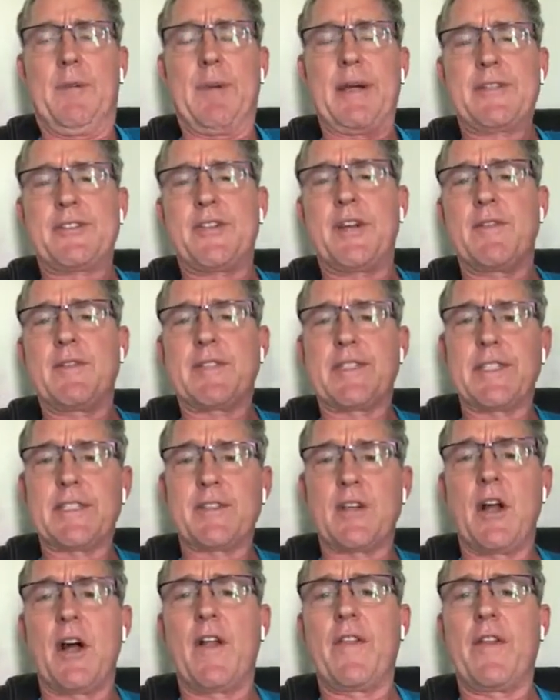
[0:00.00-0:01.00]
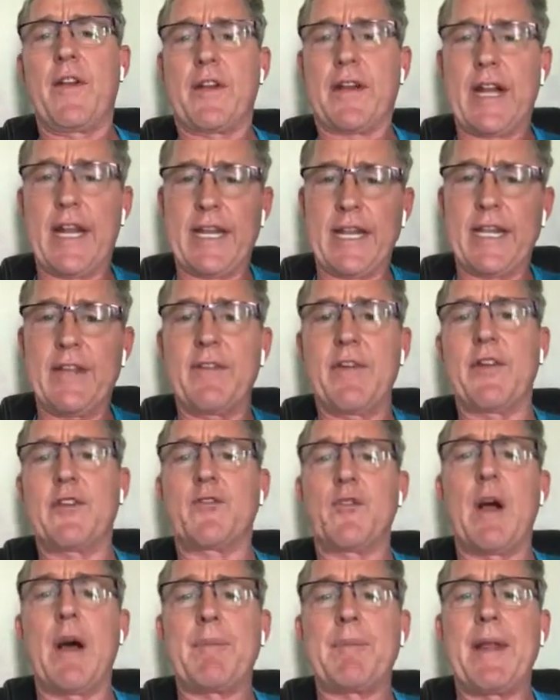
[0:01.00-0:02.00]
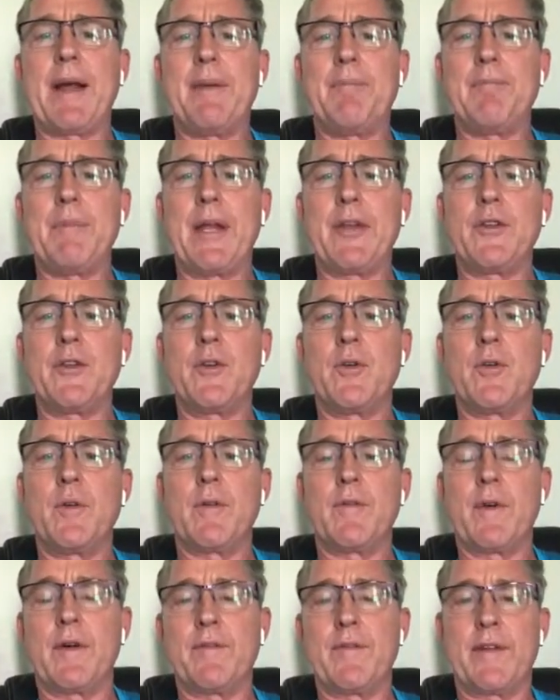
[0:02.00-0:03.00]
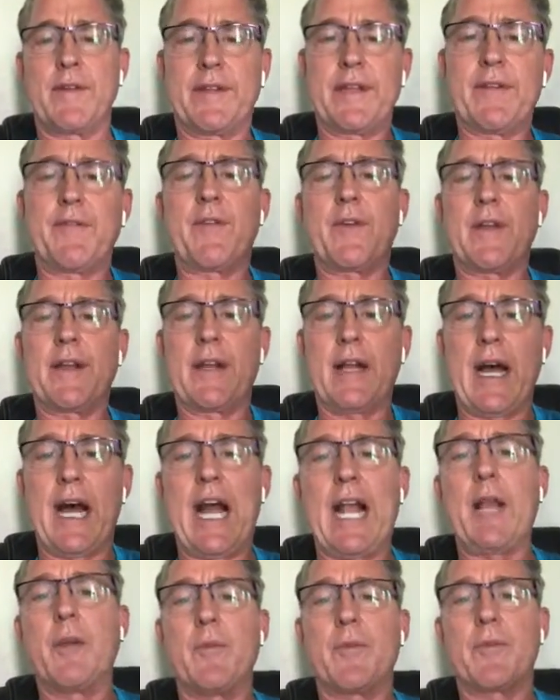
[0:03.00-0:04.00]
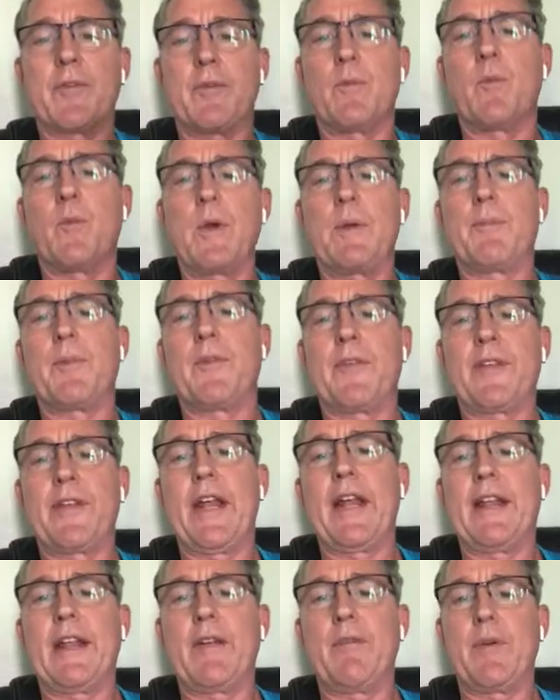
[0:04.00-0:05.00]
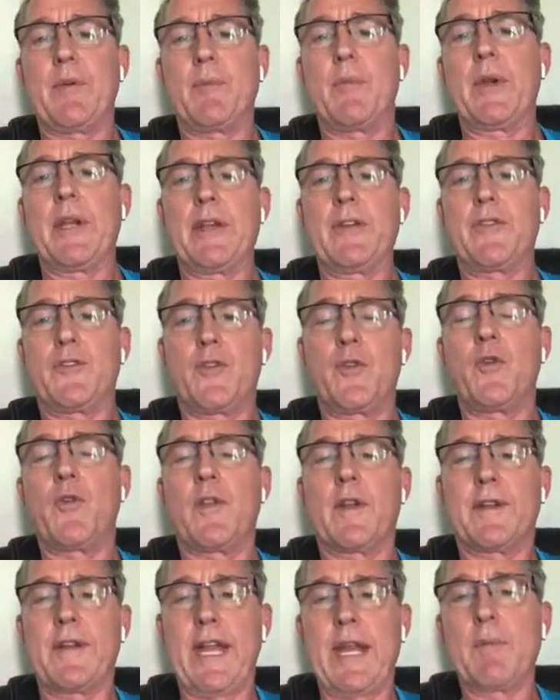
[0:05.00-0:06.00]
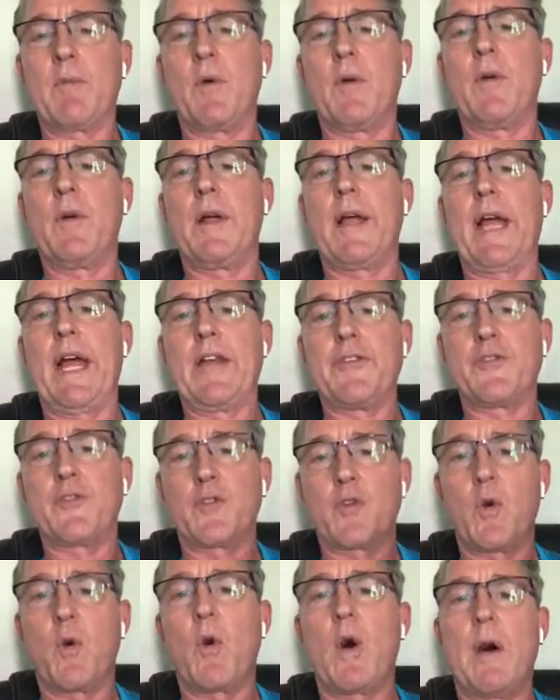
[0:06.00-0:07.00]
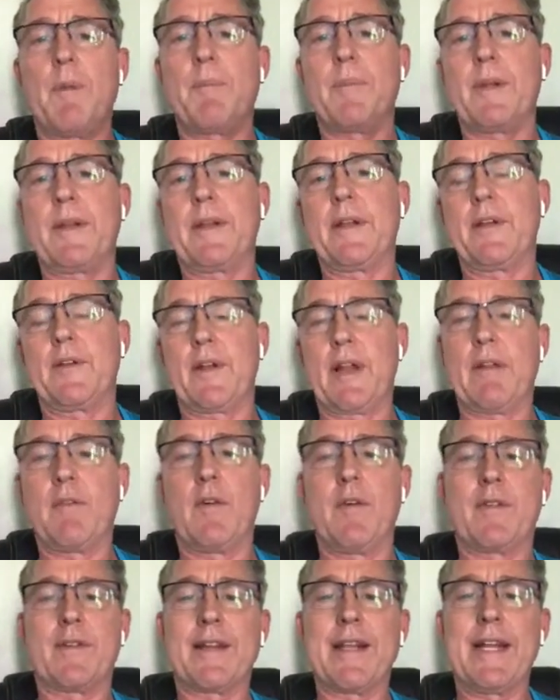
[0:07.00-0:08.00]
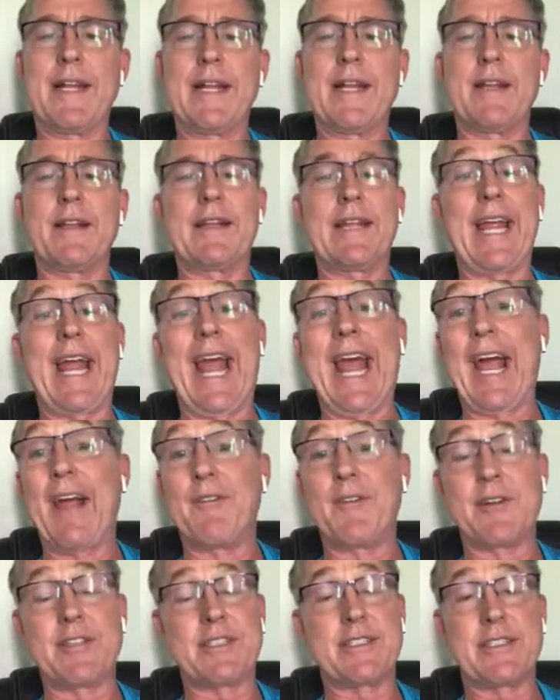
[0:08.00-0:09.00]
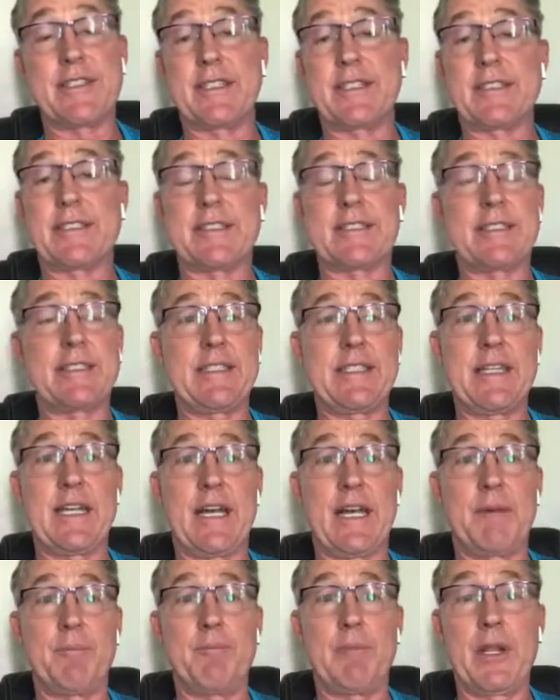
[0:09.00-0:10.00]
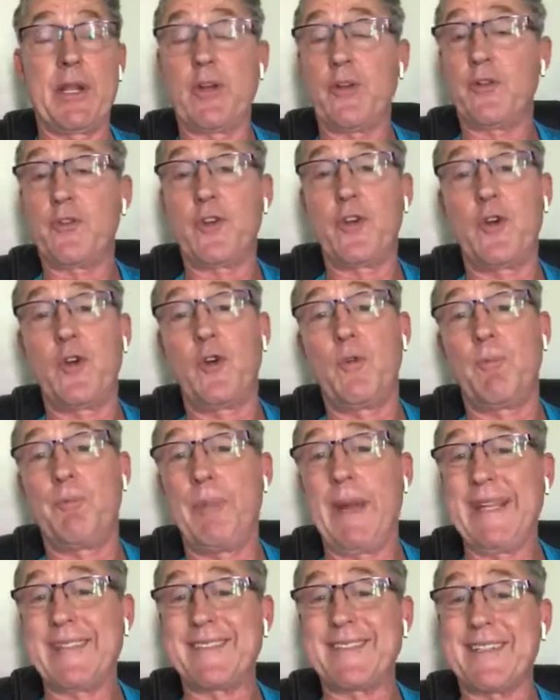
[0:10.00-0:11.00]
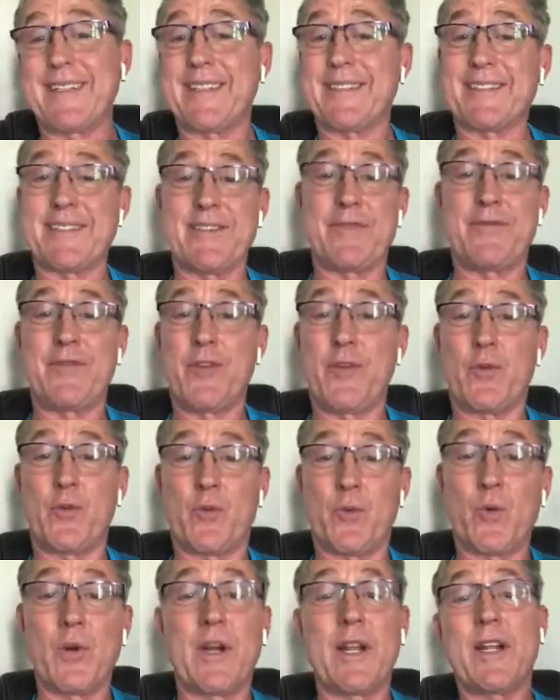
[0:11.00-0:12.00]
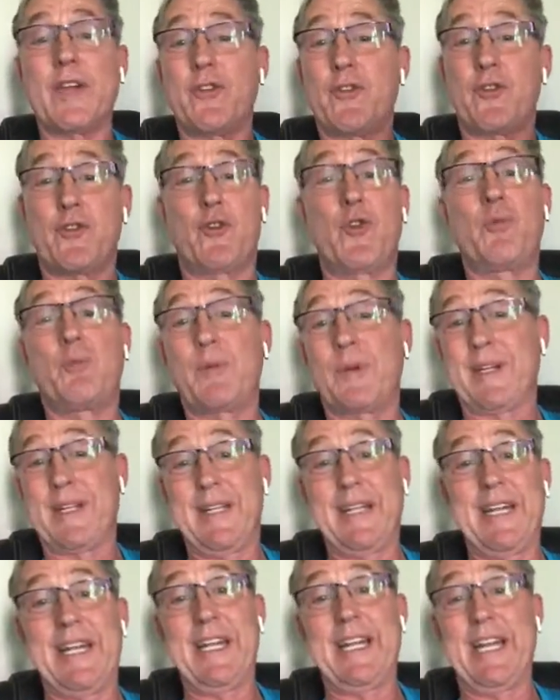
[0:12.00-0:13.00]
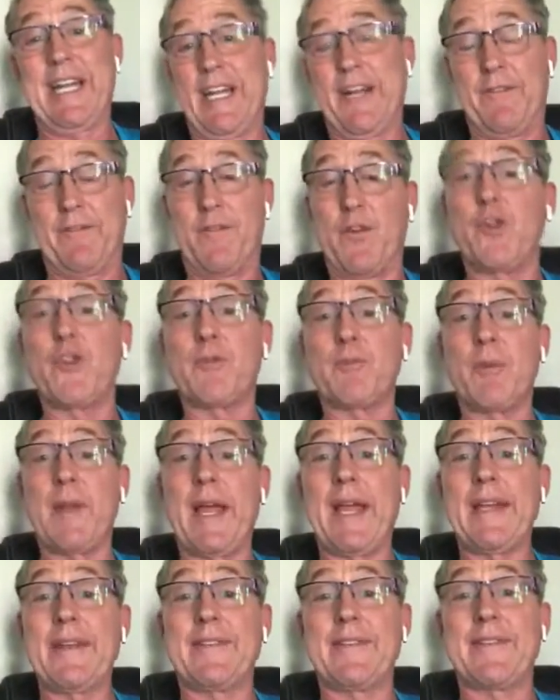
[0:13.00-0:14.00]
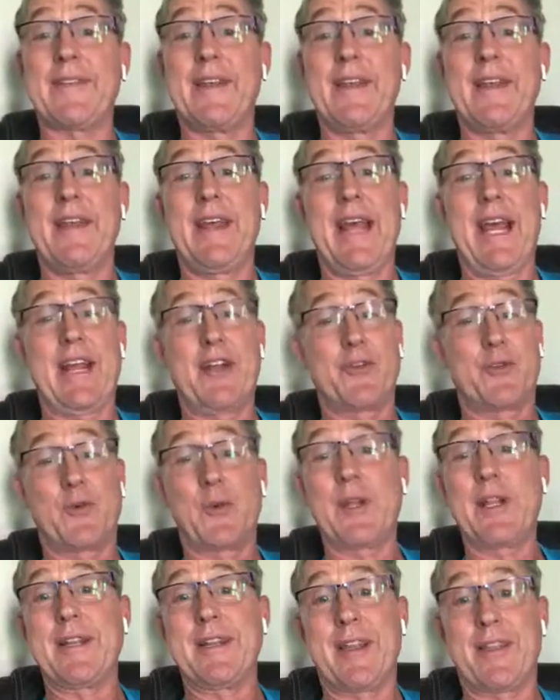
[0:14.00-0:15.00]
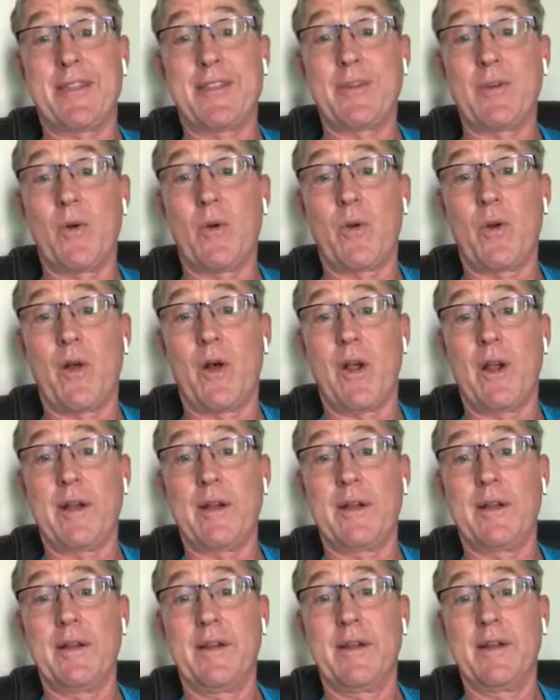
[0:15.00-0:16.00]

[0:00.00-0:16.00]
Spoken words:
My services on there kind of give a drop-down menu of the different items we present and we bring to the table as you go up in your level of cleaning. The average is the middle 2. Basic is if you're really super clean in the first place and there's really nothing going on.